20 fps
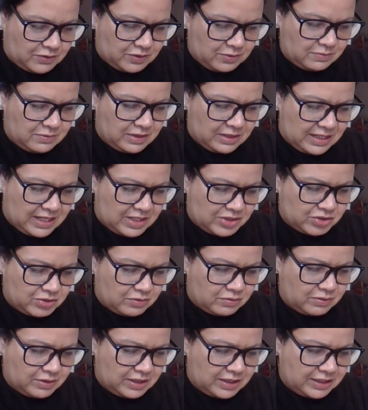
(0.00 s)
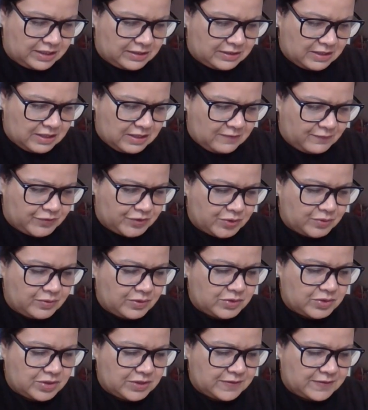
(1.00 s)
also Melage acrylic,
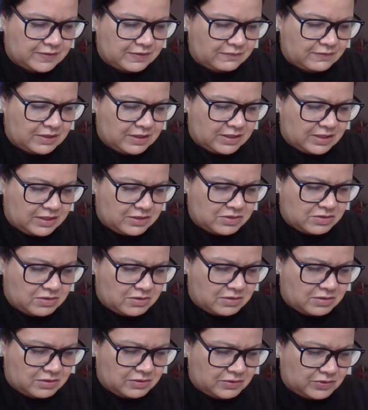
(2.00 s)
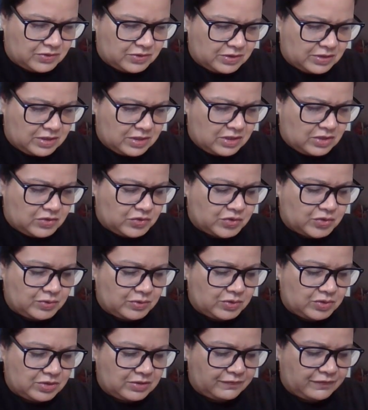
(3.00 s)
279 yards,
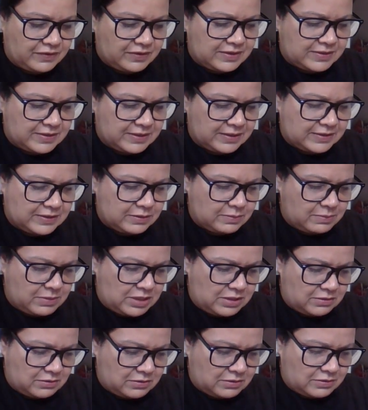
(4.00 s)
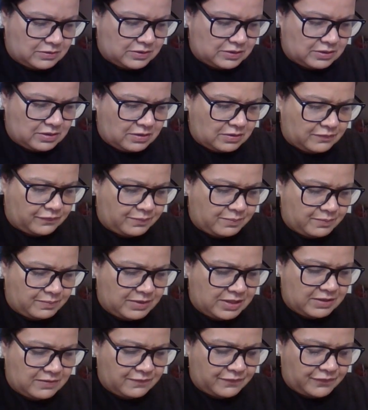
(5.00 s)
256 meters, on
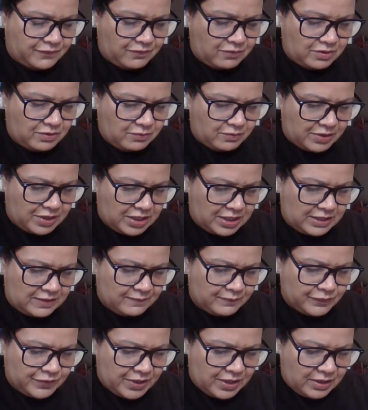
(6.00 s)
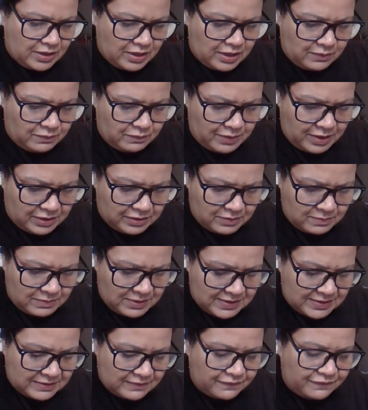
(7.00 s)
medium four weight. It
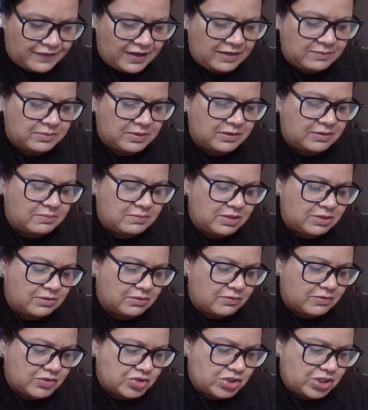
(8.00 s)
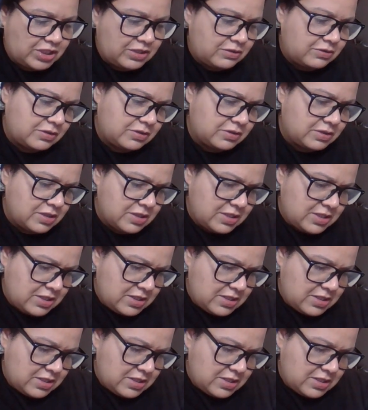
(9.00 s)
recommends a 5mm crochet hook.